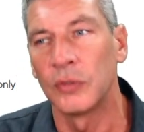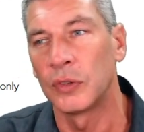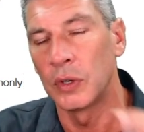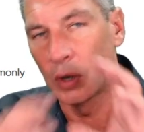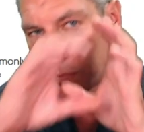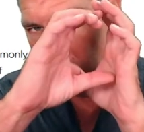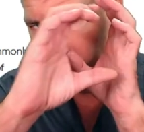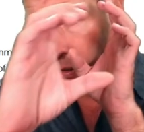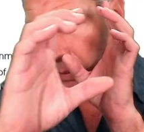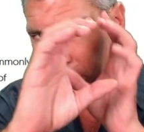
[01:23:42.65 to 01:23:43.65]
So you got
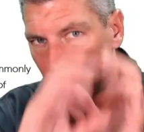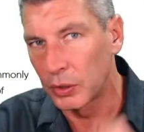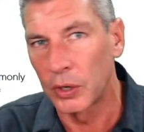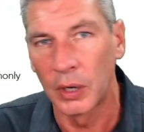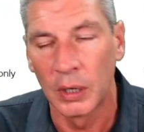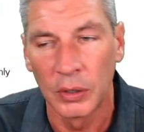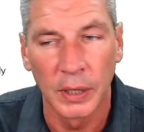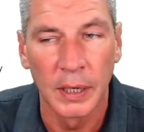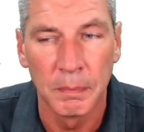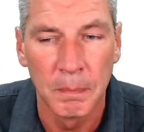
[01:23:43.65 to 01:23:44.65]
proper like binocular
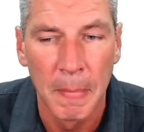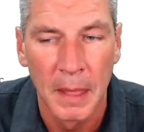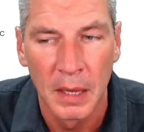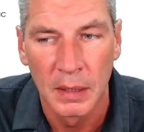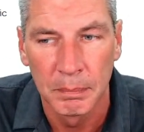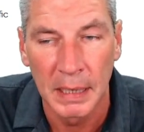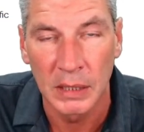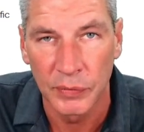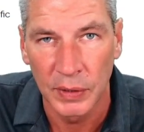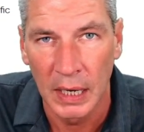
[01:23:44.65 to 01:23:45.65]
looking
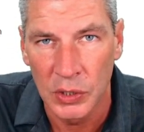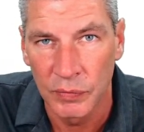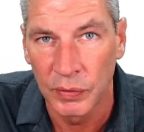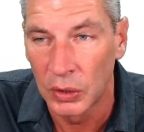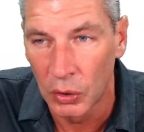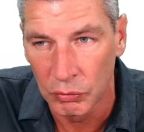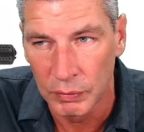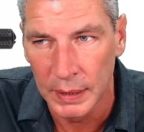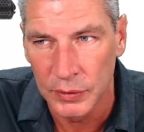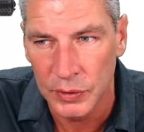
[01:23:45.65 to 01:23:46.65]
magnification for long
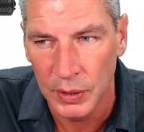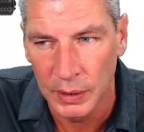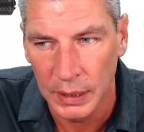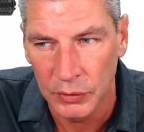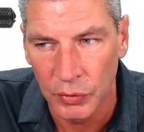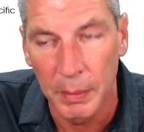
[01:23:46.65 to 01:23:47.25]
range targets, right?